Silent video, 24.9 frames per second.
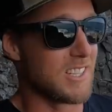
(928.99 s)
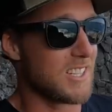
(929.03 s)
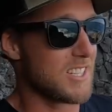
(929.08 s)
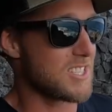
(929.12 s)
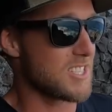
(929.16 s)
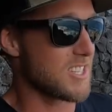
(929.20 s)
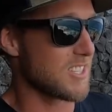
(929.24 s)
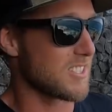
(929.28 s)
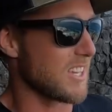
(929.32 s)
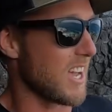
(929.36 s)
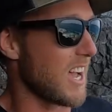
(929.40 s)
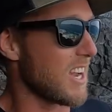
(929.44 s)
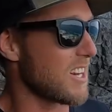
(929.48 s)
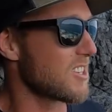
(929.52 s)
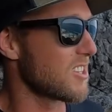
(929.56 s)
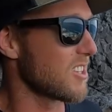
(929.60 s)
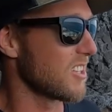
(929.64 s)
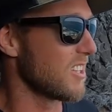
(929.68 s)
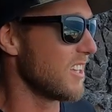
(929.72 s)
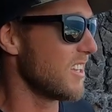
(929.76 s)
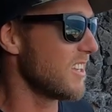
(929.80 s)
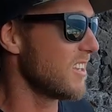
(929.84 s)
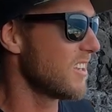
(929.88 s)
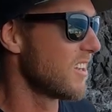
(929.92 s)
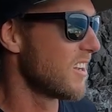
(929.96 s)
delicious,
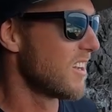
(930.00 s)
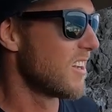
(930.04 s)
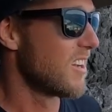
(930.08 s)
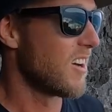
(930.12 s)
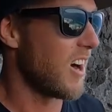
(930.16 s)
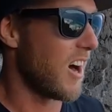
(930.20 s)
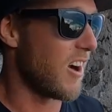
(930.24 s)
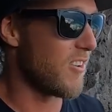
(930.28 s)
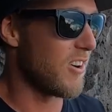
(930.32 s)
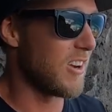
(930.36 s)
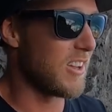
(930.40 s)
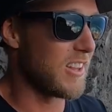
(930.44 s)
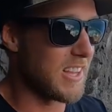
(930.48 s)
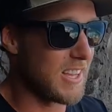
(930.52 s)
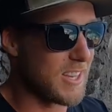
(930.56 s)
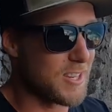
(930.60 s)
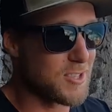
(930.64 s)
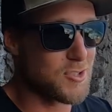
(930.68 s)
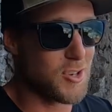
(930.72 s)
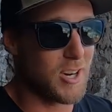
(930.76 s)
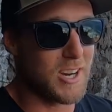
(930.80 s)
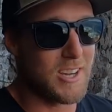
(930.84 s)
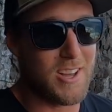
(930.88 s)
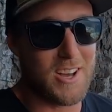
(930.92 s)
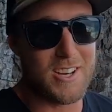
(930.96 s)
actually. I really
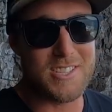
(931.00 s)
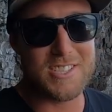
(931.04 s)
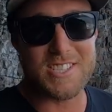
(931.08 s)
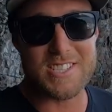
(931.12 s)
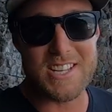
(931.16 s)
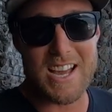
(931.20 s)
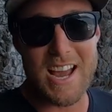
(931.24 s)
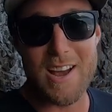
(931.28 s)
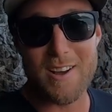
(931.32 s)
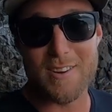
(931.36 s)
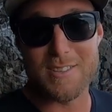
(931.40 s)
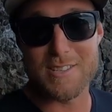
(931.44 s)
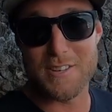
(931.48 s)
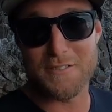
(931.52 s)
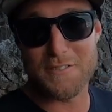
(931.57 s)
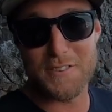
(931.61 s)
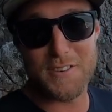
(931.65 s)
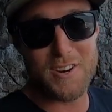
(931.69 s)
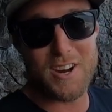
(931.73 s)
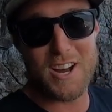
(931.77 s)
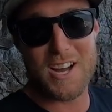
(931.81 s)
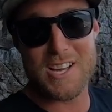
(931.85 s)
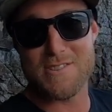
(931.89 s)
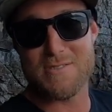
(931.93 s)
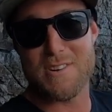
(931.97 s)
enjoy those snails. If
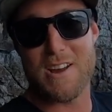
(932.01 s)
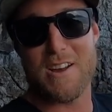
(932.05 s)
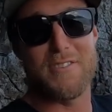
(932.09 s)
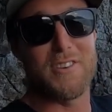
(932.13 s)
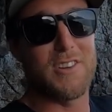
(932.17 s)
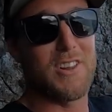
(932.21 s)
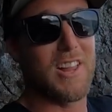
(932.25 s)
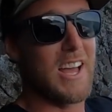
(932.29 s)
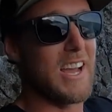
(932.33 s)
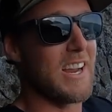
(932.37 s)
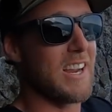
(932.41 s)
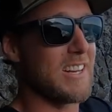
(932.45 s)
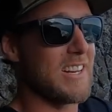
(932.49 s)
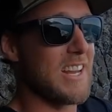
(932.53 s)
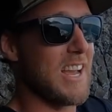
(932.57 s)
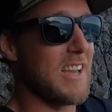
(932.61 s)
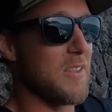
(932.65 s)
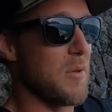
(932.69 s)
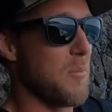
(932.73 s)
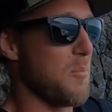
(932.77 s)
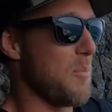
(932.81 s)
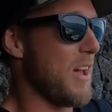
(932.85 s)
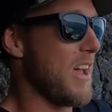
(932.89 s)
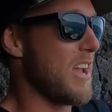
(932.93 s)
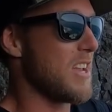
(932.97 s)
you guys are ever like
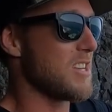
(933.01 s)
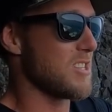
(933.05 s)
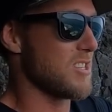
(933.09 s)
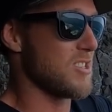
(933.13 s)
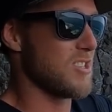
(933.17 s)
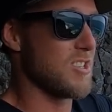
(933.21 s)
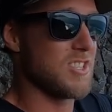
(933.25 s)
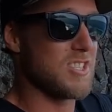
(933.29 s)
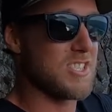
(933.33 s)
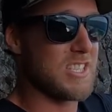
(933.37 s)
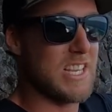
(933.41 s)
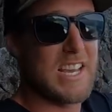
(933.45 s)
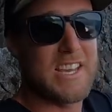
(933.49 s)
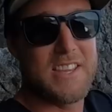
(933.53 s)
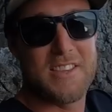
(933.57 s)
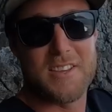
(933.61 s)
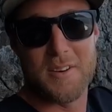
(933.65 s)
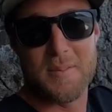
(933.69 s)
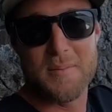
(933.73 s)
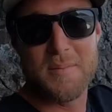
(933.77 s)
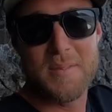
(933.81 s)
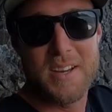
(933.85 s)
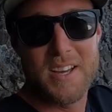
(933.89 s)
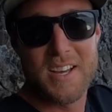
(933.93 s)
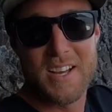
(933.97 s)
down the beach and you see
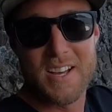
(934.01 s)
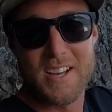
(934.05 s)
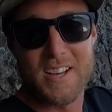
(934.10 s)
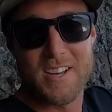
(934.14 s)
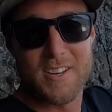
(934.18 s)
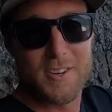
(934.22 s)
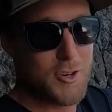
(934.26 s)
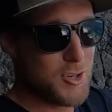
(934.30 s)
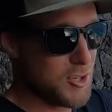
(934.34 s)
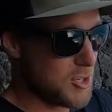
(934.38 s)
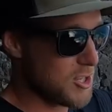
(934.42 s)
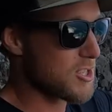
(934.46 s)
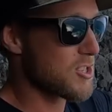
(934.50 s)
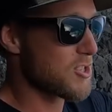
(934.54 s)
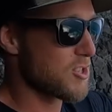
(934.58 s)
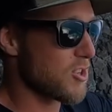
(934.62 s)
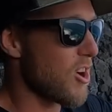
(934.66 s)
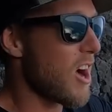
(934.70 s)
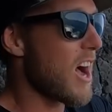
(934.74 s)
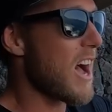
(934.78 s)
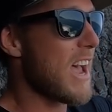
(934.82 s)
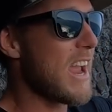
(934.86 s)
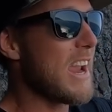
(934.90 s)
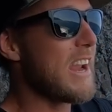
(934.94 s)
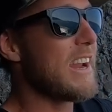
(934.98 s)
them, you should
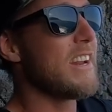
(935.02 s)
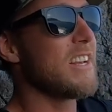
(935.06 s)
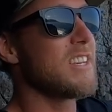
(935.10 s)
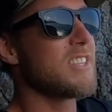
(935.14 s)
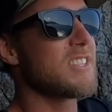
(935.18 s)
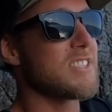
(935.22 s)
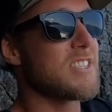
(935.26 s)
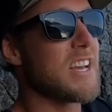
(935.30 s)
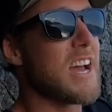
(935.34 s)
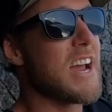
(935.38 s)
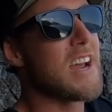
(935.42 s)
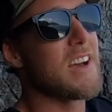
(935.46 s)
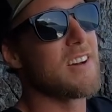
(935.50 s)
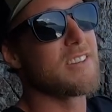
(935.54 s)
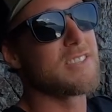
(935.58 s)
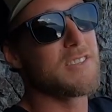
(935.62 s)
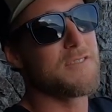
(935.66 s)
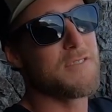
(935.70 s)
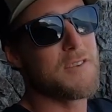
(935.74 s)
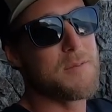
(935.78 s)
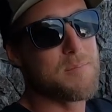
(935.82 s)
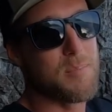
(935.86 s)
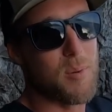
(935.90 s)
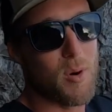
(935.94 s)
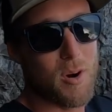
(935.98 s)
try eating snails.
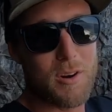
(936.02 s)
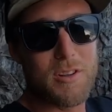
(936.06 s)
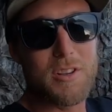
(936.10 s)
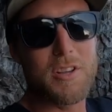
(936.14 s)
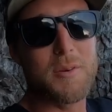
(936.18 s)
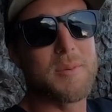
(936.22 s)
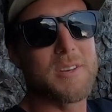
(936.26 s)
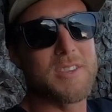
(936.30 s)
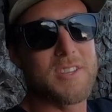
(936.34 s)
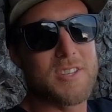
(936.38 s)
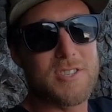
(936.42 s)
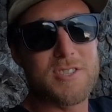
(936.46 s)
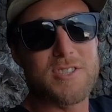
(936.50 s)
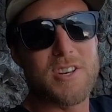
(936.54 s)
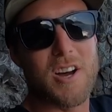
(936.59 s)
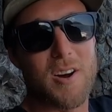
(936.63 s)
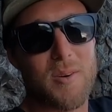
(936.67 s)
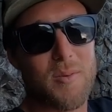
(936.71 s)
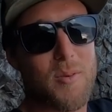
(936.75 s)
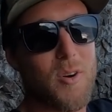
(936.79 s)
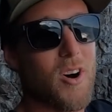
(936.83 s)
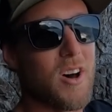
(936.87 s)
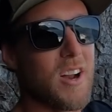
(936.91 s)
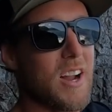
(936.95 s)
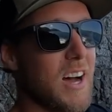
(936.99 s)
If you boil them in the
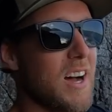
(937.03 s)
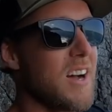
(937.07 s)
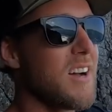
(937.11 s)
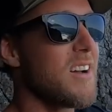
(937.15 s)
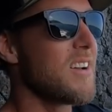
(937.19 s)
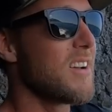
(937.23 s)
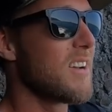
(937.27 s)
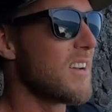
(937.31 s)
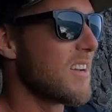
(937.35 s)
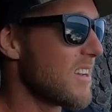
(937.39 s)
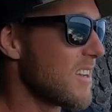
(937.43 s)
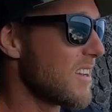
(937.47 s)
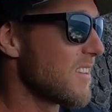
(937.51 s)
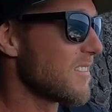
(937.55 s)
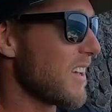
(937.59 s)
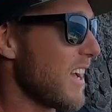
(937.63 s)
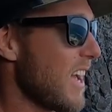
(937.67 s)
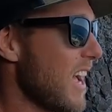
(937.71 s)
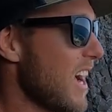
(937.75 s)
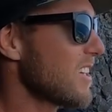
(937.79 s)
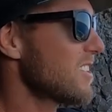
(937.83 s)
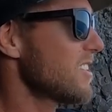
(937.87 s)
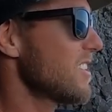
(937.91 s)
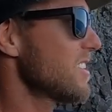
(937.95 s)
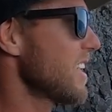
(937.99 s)
salt water, they
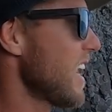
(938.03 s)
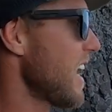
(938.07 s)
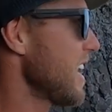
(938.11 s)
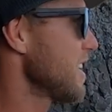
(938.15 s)
actually